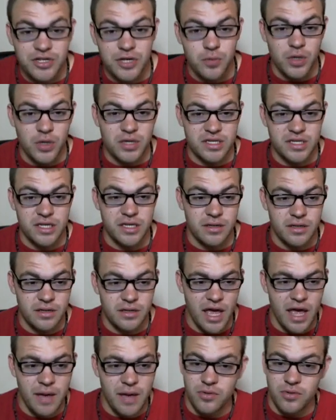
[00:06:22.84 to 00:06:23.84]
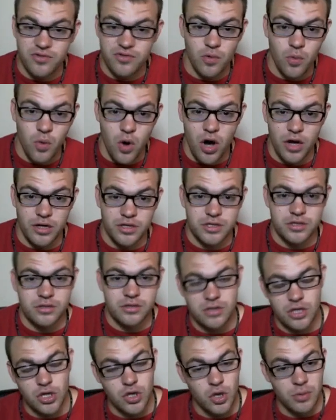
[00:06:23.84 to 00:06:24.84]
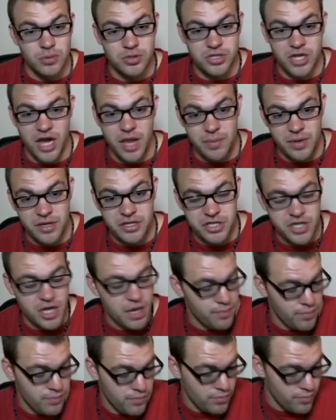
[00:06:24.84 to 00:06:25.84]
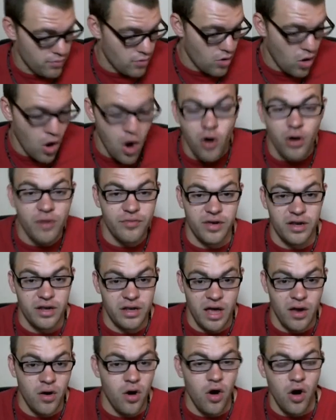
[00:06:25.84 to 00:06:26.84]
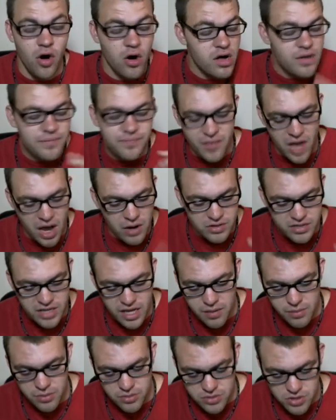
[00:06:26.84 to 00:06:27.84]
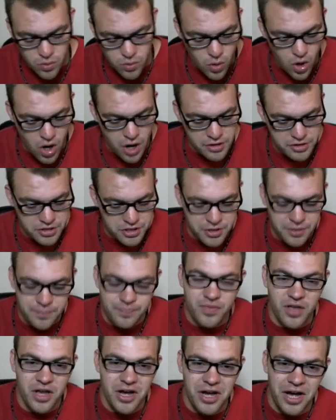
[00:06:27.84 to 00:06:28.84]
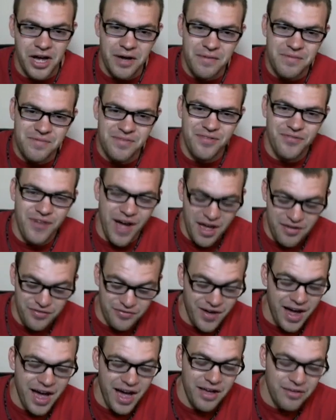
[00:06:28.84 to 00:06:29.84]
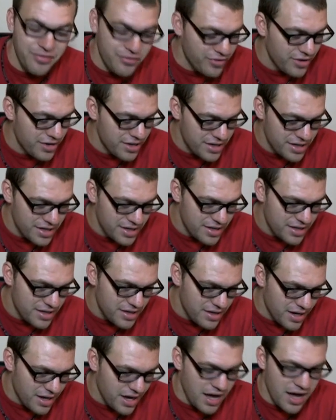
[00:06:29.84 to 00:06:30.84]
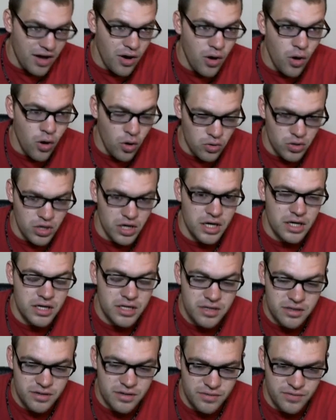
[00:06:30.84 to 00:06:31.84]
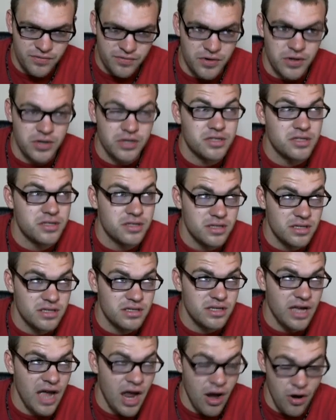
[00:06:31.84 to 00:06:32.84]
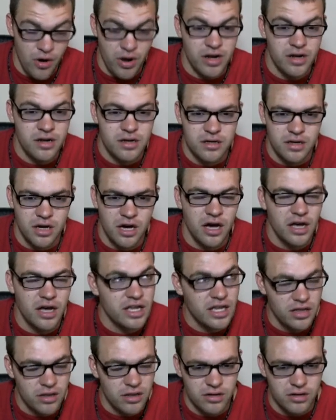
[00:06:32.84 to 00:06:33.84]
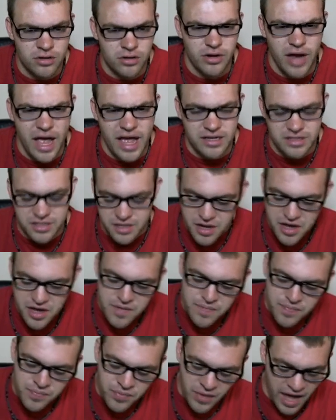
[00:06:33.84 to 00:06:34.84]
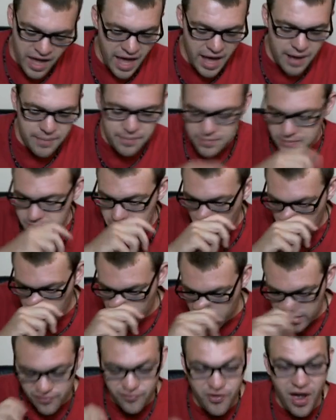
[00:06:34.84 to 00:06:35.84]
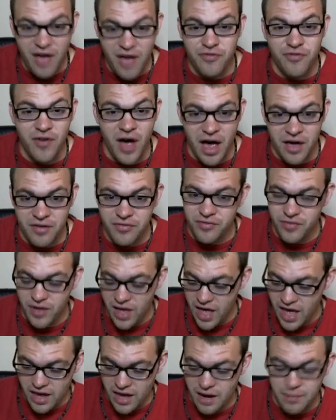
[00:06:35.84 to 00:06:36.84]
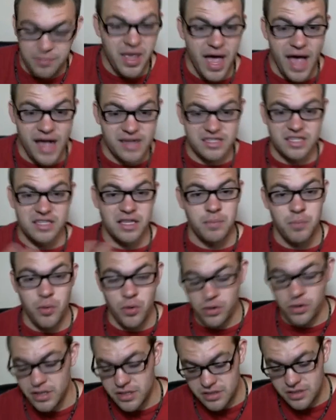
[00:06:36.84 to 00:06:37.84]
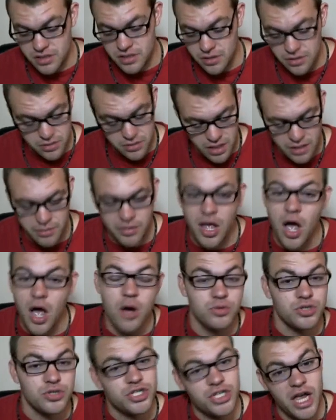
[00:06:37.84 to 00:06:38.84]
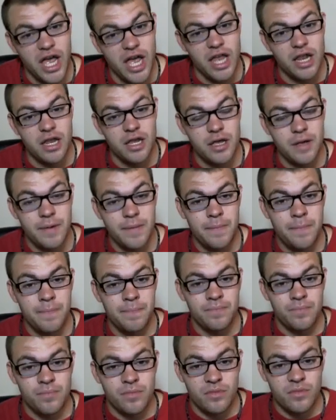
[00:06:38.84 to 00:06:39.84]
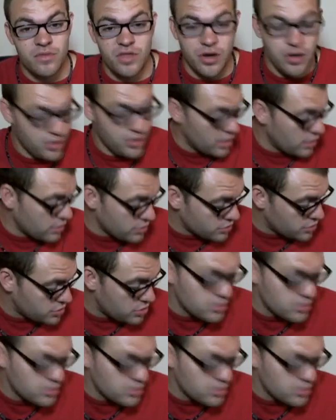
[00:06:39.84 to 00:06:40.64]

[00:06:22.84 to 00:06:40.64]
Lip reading: wasn't able to watch the Global Championship, all of it at all. I was able to watch 5-5 Ola versus Aaron or Ace, and so it's 5-5, and I'm casting like Borderlands 2, and I'm like, oh shit. There's